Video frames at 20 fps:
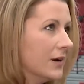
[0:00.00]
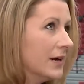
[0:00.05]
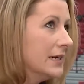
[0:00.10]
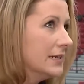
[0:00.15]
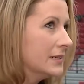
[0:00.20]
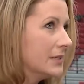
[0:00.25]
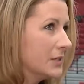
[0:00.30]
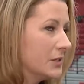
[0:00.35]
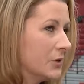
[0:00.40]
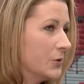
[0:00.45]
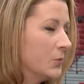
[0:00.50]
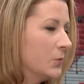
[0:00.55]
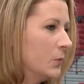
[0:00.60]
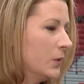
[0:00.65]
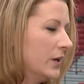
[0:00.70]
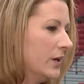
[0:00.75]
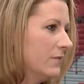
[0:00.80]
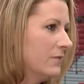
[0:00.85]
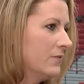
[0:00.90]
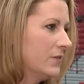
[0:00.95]
Right, so
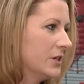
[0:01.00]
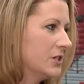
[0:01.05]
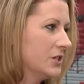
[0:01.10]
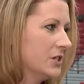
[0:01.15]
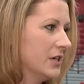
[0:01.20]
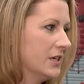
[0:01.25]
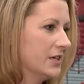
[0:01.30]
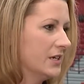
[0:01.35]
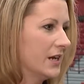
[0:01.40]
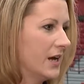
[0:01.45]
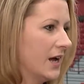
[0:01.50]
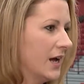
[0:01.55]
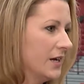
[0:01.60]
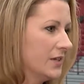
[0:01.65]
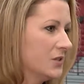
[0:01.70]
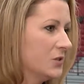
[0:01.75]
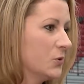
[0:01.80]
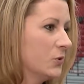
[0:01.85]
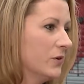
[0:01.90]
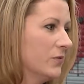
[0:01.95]
we envisioned
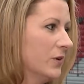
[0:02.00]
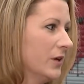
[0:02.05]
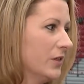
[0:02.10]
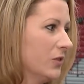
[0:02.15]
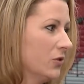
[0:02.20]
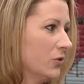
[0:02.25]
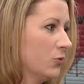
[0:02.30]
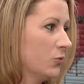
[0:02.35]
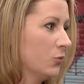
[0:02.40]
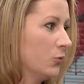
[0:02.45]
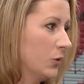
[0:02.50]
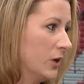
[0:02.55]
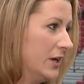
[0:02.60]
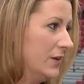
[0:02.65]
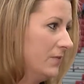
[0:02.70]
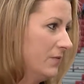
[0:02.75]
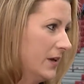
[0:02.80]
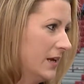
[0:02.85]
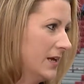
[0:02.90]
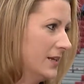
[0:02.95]
uh, sort of a
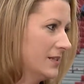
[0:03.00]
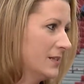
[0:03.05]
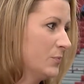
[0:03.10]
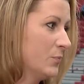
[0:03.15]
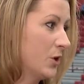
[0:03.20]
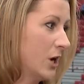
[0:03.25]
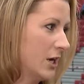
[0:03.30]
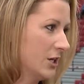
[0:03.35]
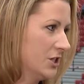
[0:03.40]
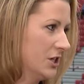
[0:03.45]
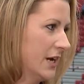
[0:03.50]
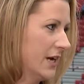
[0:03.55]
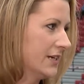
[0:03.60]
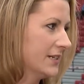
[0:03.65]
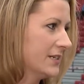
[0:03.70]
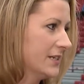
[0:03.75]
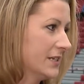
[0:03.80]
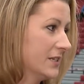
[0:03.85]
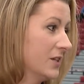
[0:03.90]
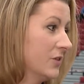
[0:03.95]
three phase
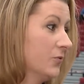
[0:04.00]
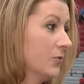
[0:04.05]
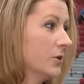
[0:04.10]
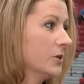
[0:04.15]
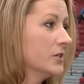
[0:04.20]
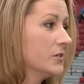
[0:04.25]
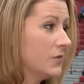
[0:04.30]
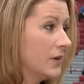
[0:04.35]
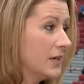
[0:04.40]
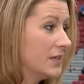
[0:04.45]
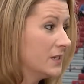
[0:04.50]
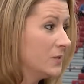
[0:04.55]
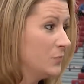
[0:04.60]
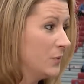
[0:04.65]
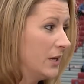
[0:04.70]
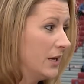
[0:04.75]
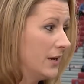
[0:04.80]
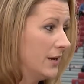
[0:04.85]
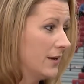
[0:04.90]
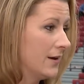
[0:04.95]
project. The first phase
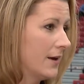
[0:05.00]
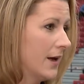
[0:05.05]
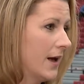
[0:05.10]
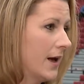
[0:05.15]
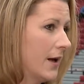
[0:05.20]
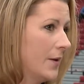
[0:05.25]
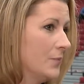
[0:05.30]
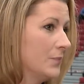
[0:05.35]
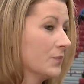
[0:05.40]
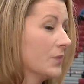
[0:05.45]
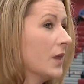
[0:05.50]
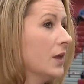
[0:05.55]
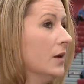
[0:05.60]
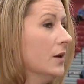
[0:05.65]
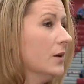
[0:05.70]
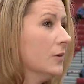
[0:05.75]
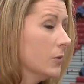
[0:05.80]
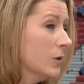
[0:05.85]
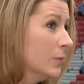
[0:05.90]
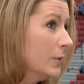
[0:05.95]
being um,
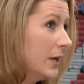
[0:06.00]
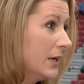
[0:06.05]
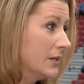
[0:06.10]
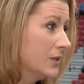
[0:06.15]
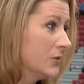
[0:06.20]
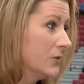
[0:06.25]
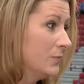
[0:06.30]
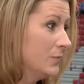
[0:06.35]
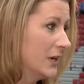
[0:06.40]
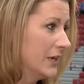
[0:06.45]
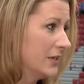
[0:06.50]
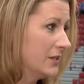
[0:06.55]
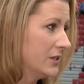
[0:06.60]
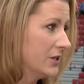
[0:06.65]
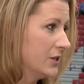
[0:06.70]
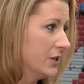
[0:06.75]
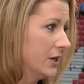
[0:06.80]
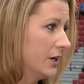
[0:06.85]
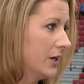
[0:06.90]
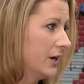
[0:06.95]
we plan to
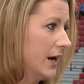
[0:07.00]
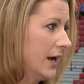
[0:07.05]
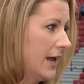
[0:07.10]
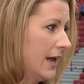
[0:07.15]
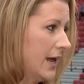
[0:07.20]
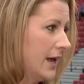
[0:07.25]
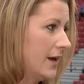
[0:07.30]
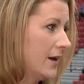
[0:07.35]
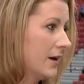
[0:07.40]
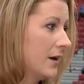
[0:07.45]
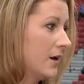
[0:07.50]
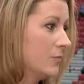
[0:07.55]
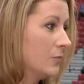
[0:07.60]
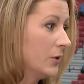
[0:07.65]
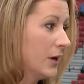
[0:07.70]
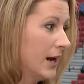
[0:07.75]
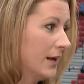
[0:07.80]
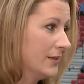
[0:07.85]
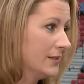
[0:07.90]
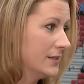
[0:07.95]
administer a
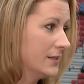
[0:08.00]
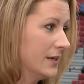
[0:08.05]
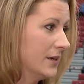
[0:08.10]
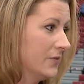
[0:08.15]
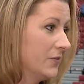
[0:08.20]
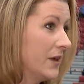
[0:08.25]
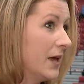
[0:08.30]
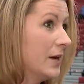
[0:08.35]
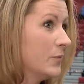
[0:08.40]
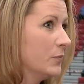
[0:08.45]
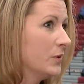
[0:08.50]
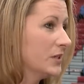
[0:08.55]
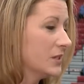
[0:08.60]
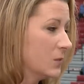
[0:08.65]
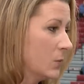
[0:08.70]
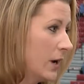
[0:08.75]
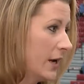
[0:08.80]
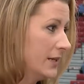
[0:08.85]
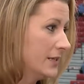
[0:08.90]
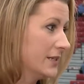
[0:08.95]
comprehensive
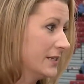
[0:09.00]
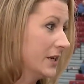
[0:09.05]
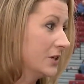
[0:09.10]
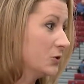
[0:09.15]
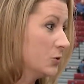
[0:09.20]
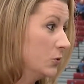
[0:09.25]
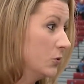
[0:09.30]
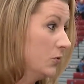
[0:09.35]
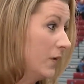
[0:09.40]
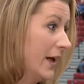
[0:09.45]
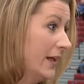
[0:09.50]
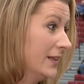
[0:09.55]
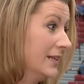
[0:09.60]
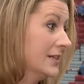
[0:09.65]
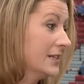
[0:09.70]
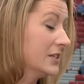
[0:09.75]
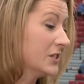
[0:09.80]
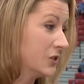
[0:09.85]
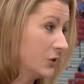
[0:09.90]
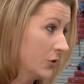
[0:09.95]
campus wide sexual
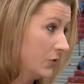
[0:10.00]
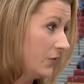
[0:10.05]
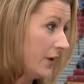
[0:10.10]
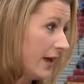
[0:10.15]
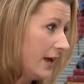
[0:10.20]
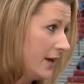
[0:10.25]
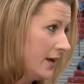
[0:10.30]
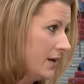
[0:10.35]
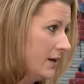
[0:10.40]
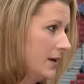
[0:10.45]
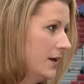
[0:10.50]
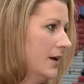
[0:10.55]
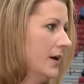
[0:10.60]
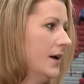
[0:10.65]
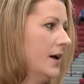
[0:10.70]
violence survey